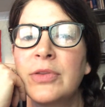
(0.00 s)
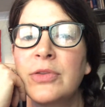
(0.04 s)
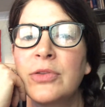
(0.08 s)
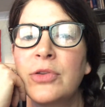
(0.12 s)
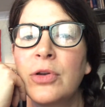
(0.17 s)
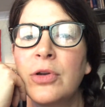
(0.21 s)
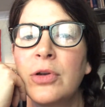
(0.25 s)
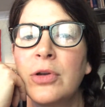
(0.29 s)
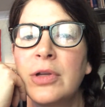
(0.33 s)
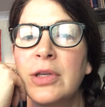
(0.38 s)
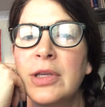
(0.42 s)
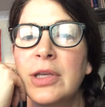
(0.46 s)

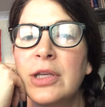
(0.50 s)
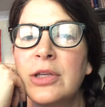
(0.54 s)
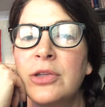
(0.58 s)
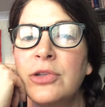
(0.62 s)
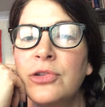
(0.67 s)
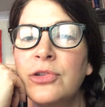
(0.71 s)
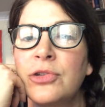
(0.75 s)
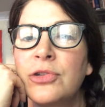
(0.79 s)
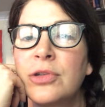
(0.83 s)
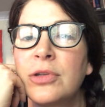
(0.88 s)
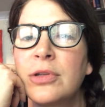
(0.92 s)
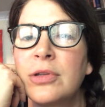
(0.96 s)

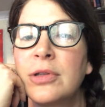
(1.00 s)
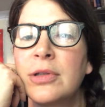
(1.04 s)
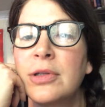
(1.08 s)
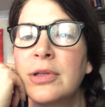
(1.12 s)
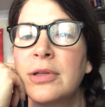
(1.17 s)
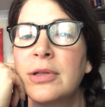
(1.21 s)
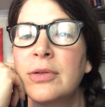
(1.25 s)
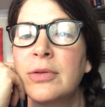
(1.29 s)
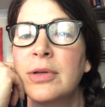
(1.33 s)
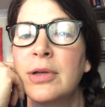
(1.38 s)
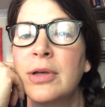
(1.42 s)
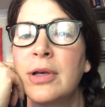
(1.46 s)
Turkish.
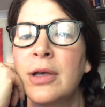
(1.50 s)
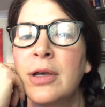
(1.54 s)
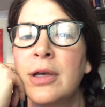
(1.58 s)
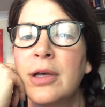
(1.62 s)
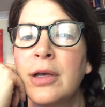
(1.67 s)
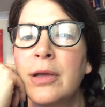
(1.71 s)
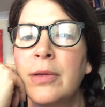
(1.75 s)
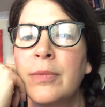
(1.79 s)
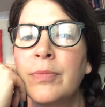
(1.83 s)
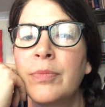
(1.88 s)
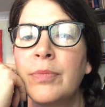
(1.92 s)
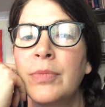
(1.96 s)

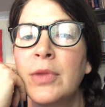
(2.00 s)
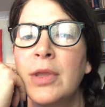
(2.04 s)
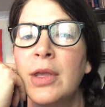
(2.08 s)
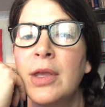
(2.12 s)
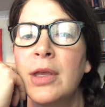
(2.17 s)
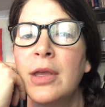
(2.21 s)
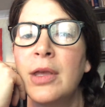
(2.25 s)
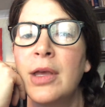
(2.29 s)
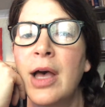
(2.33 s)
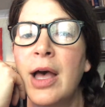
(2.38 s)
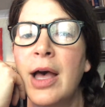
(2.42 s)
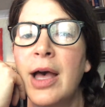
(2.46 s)

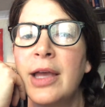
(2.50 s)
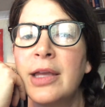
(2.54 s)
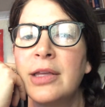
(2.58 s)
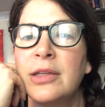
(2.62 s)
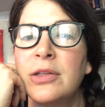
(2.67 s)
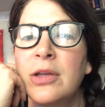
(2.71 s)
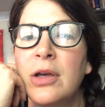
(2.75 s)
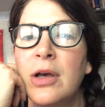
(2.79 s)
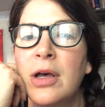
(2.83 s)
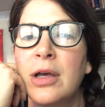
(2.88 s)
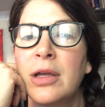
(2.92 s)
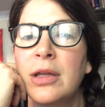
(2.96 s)
Hi,
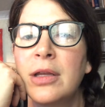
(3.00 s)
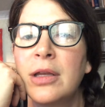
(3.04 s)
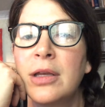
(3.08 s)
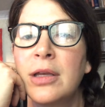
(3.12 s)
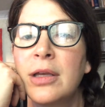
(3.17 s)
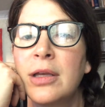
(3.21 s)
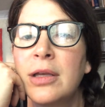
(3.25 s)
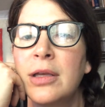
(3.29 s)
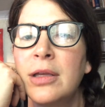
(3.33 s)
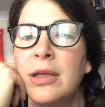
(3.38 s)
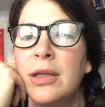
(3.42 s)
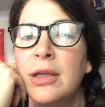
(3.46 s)

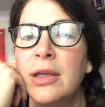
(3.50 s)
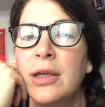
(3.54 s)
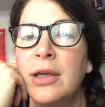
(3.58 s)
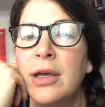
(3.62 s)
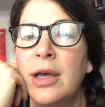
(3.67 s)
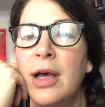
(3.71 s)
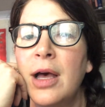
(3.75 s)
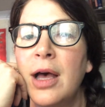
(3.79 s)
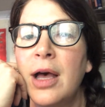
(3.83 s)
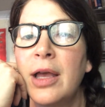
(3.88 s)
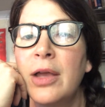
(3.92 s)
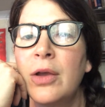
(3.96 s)
Donna.
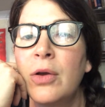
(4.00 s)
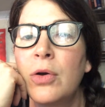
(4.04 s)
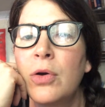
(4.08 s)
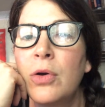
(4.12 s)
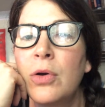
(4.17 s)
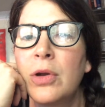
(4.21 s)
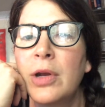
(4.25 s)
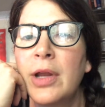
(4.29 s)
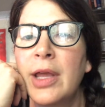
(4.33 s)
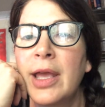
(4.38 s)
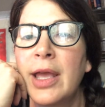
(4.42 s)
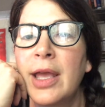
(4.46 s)
Hi,
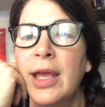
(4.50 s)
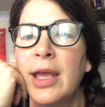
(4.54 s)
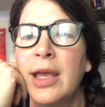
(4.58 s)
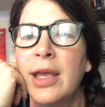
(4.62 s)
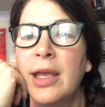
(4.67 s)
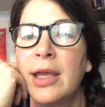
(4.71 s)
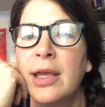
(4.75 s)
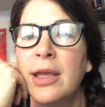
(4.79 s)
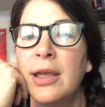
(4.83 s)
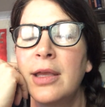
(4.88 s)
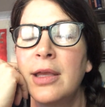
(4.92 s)
Jorge.